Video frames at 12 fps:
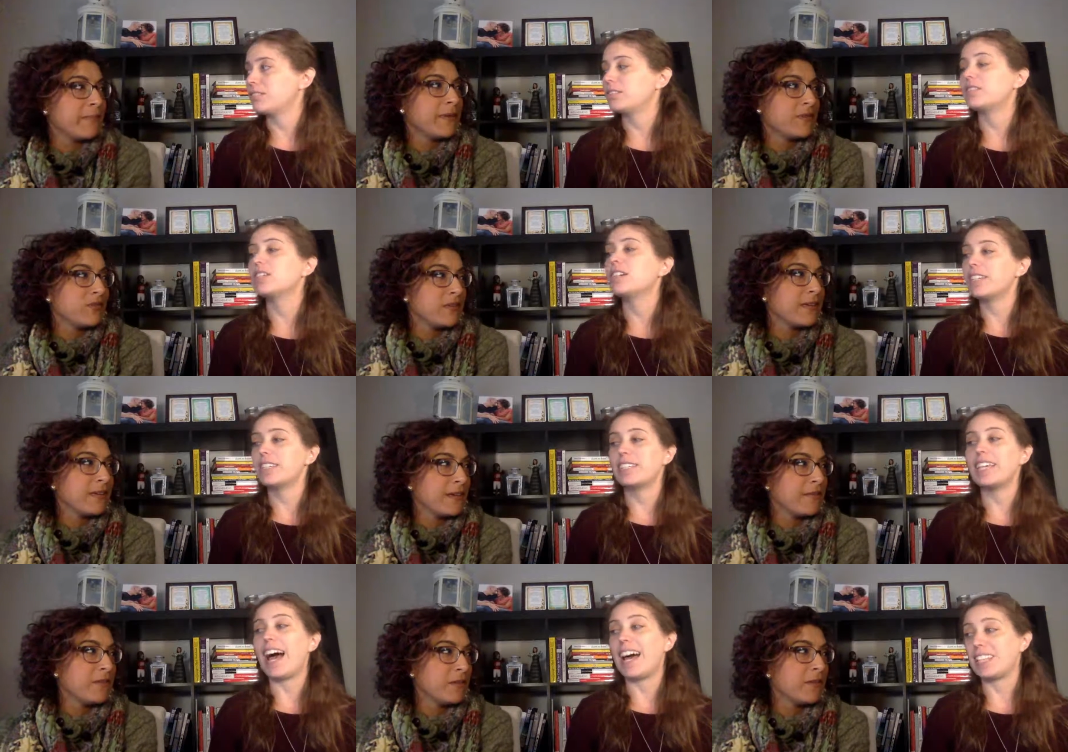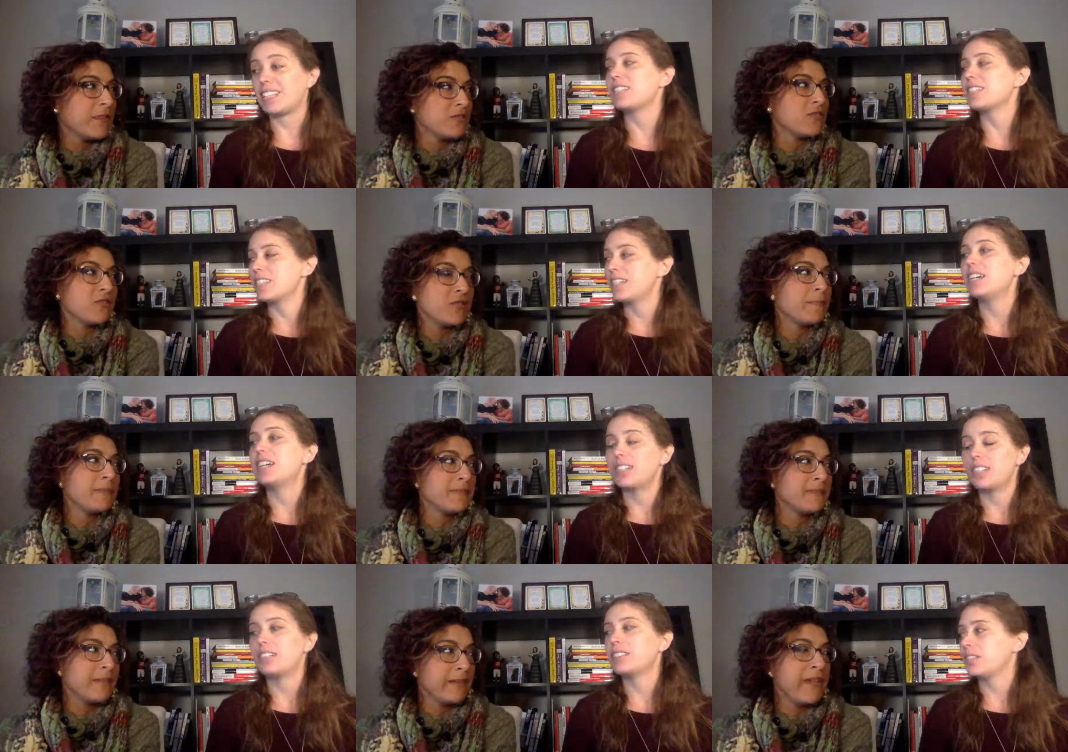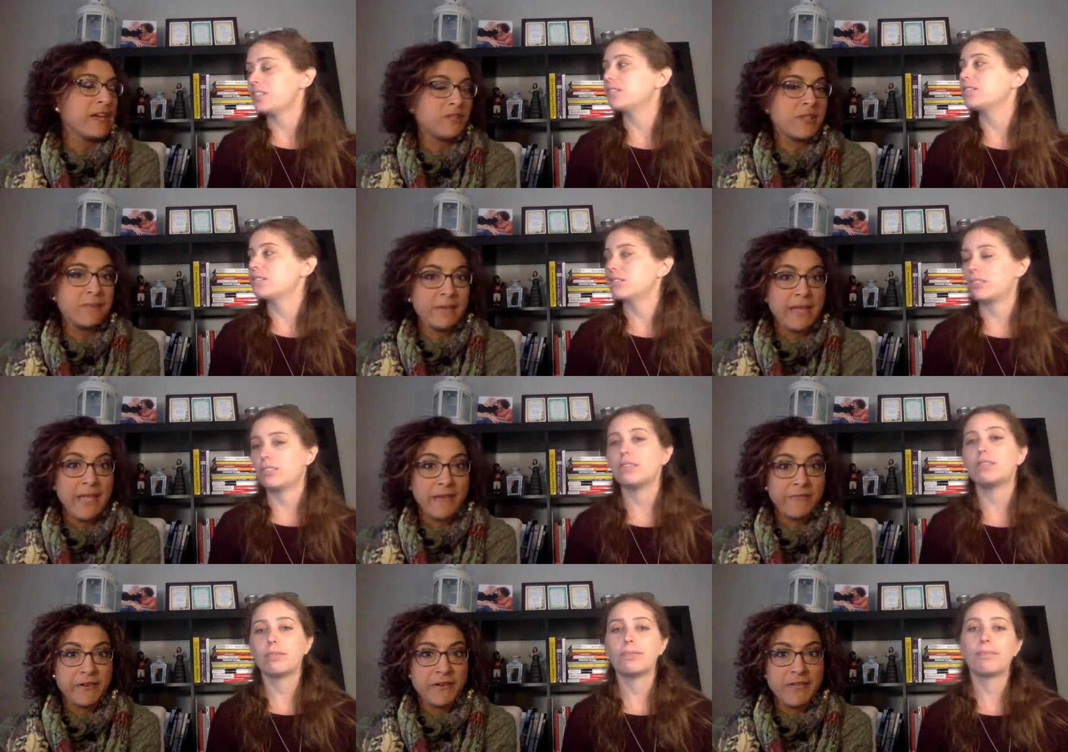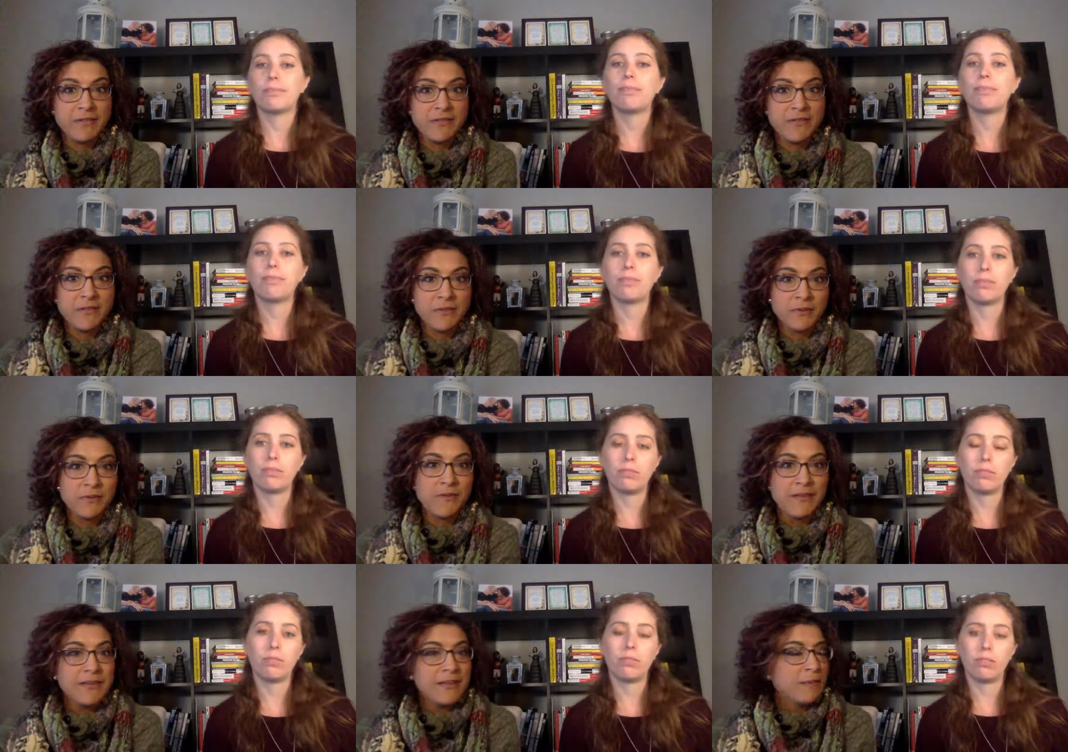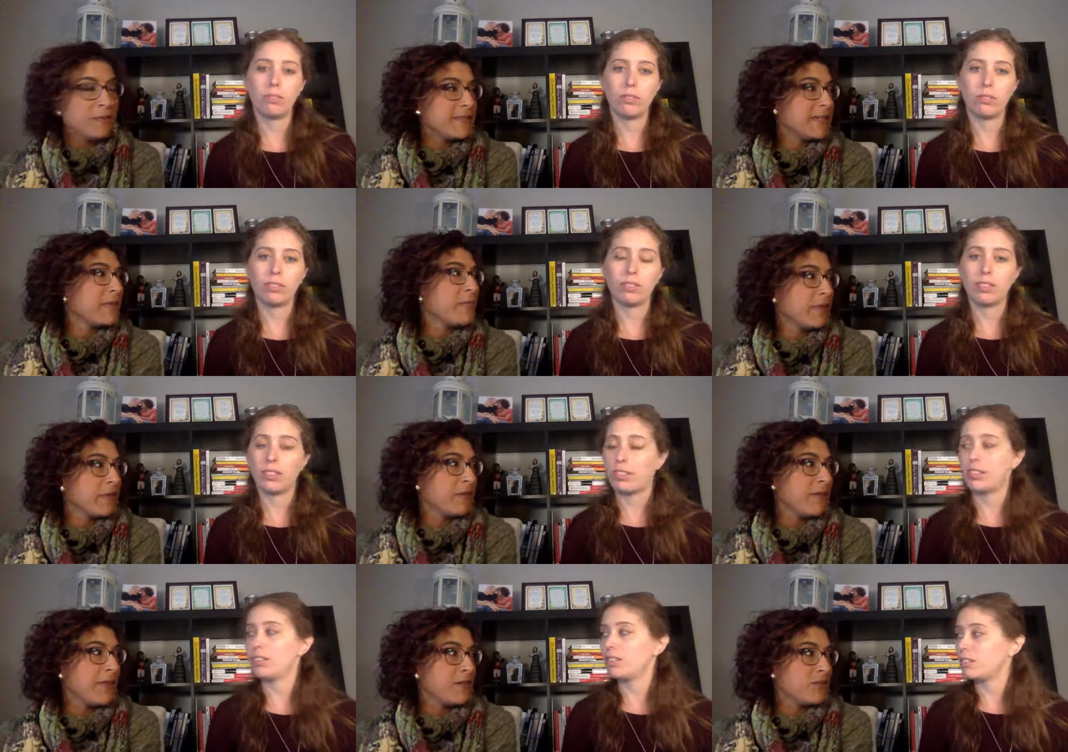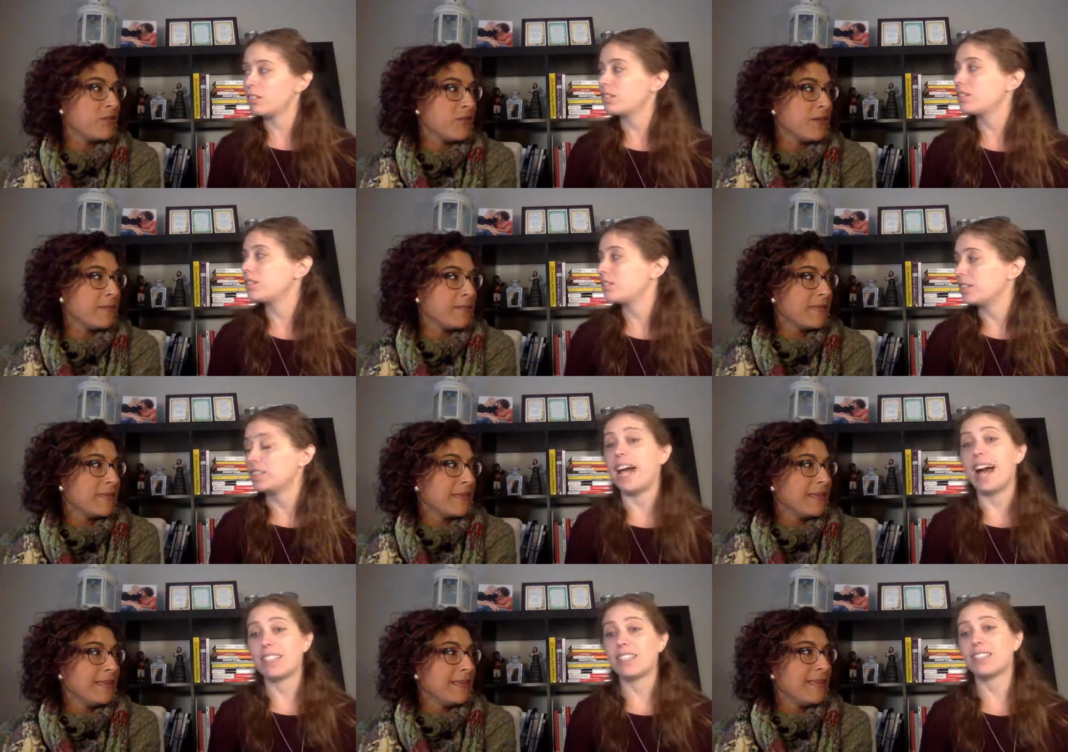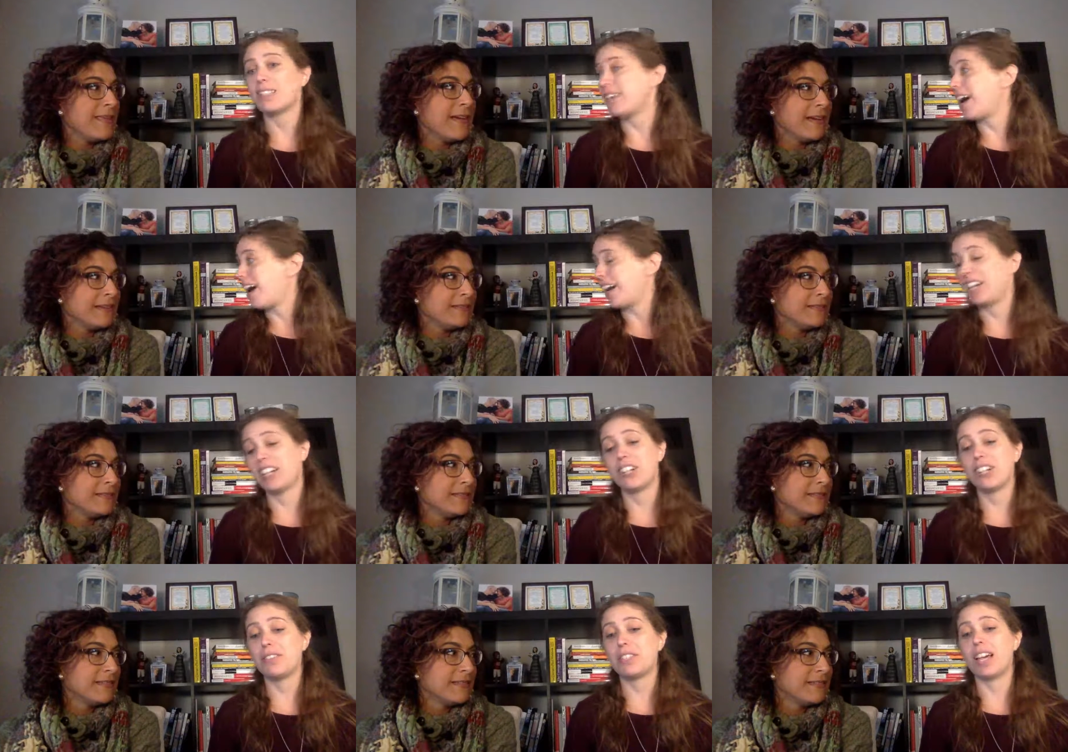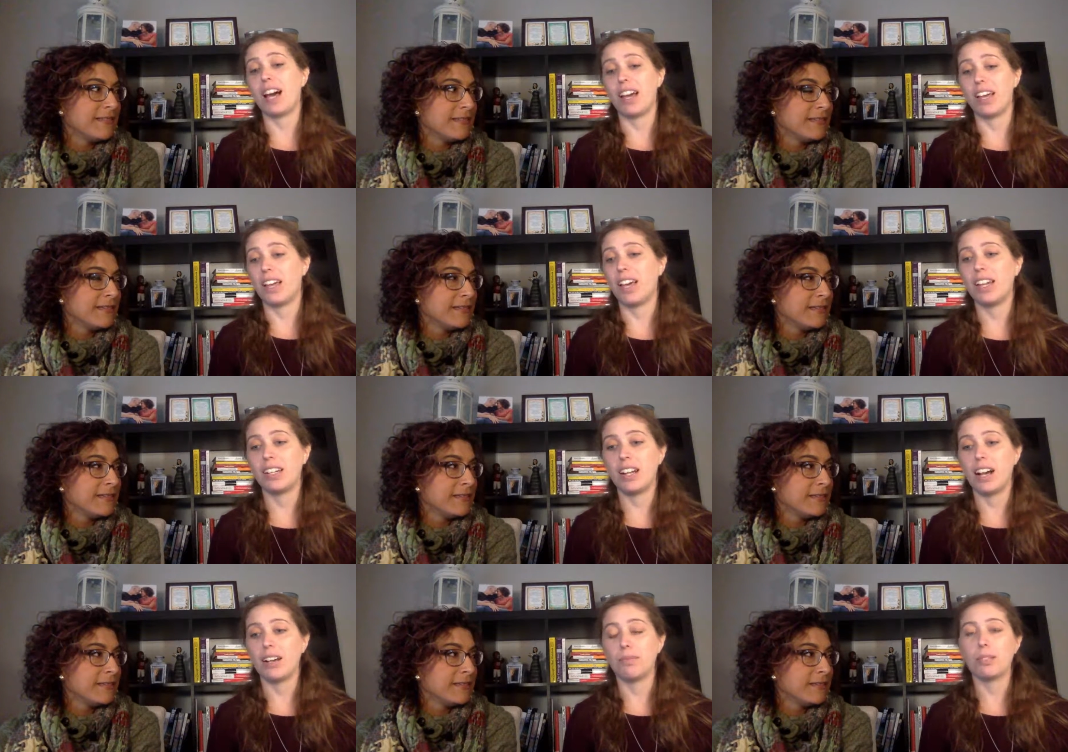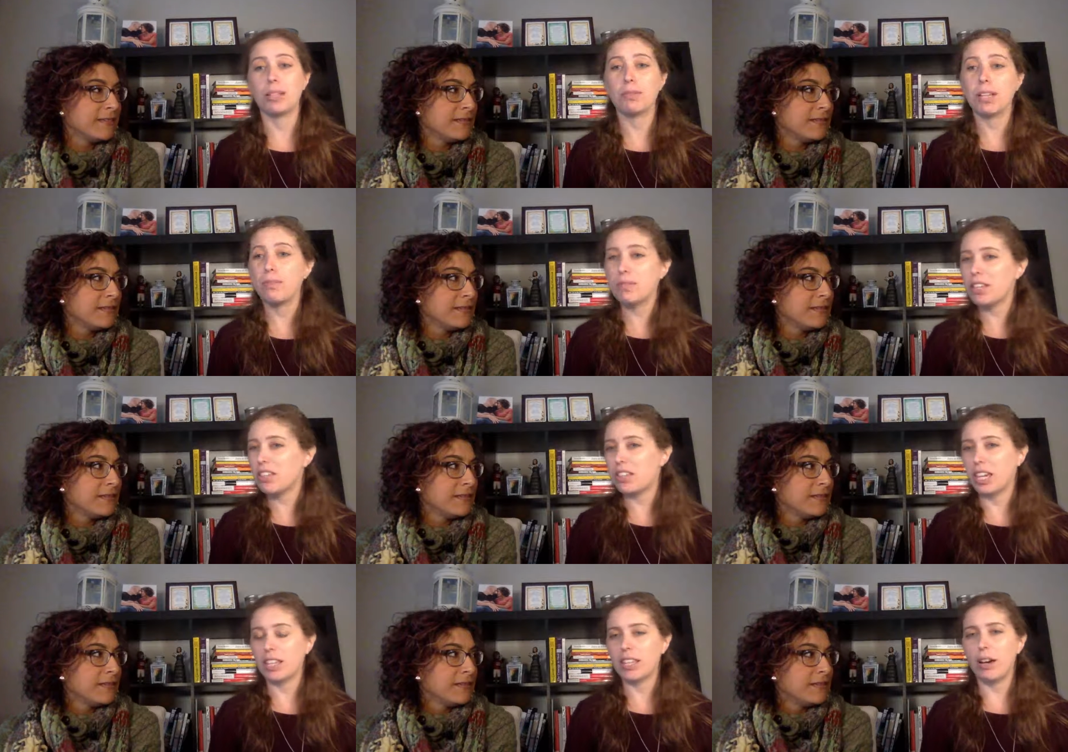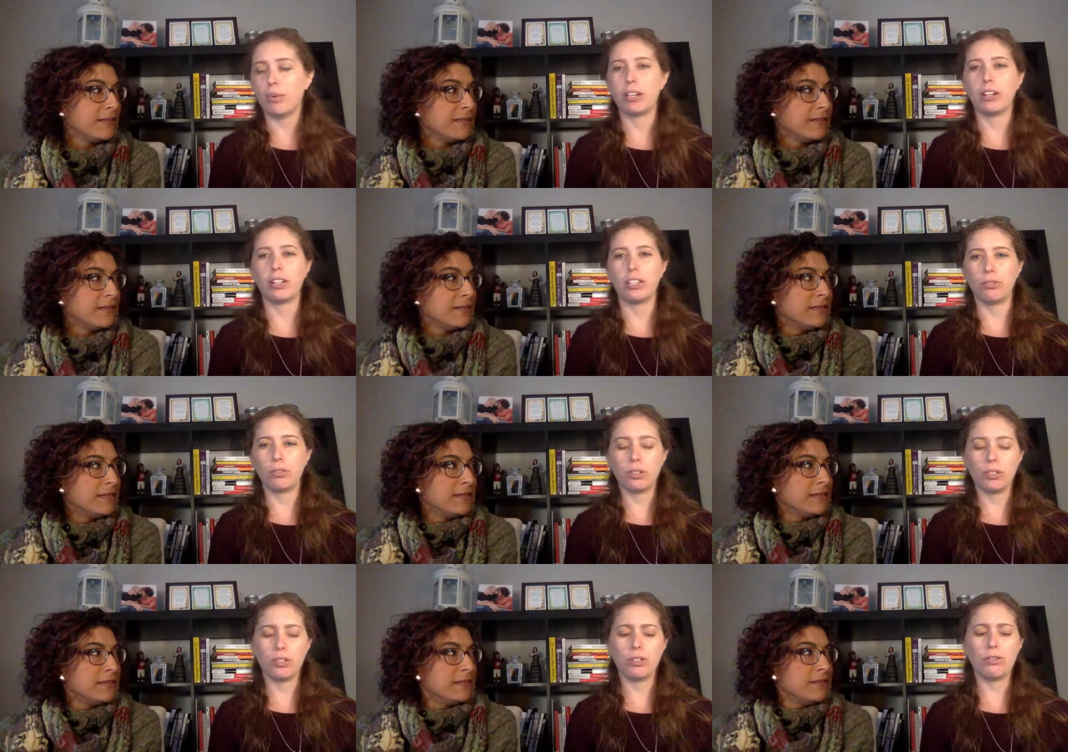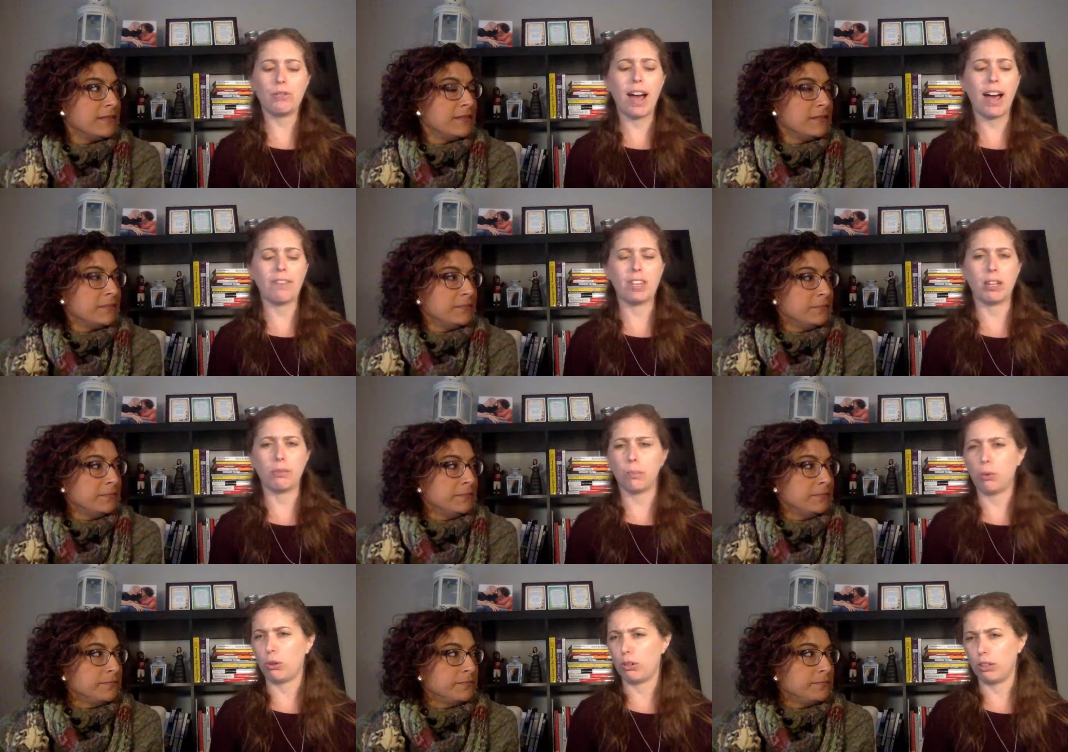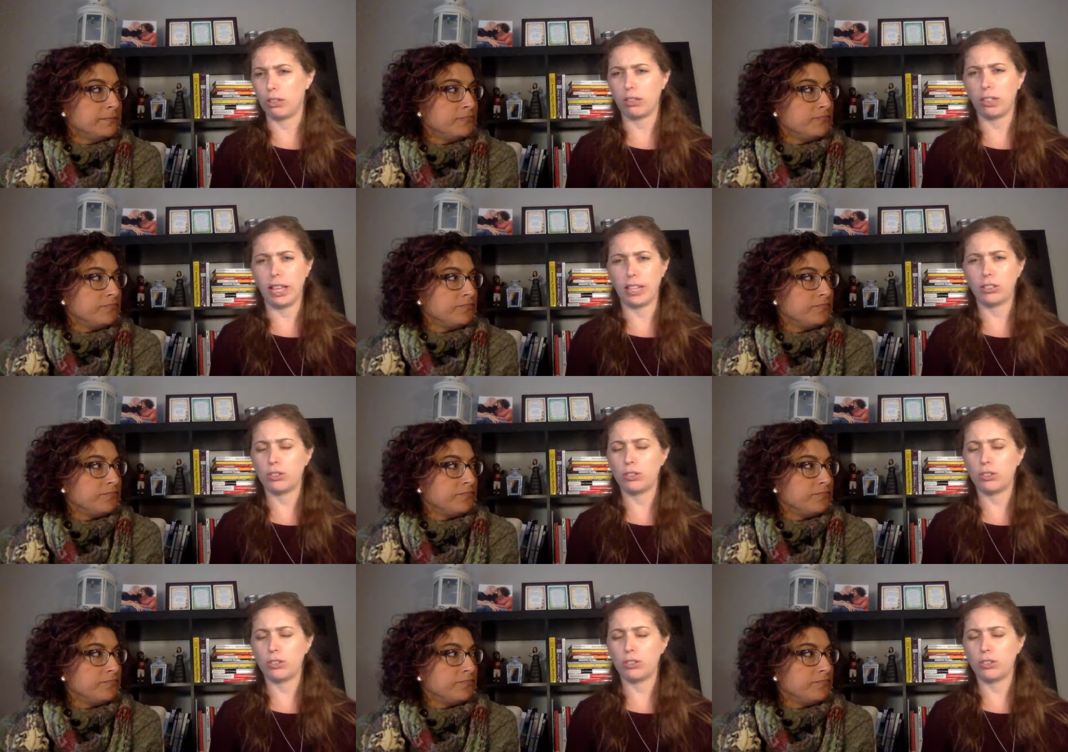Speaker 1: imaging of yes. the relationship instead of actually putting effort into what's going to build a relationship.
Speaker 2: Yes. Yeah. yeah, I agree with that. And um, sometimes I think that we are used to having more like